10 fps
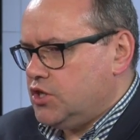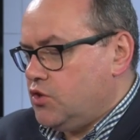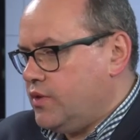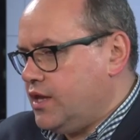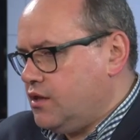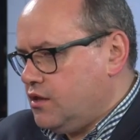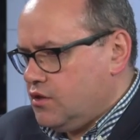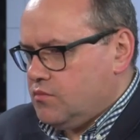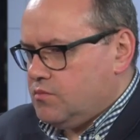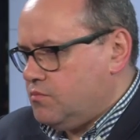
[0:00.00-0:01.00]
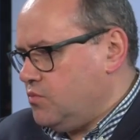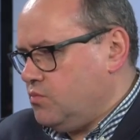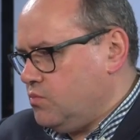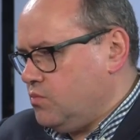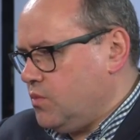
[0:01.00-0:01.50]
you know, we
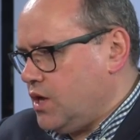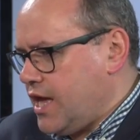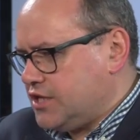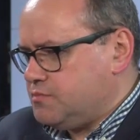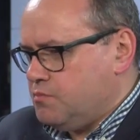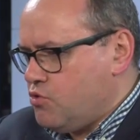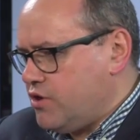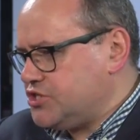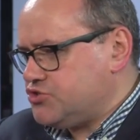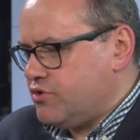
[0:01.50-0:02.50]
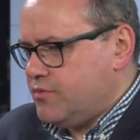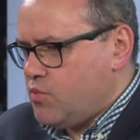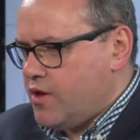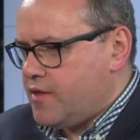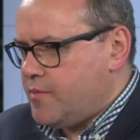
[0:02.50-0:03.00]
ex, more
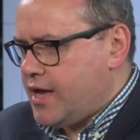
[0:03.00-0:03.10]
extreme weather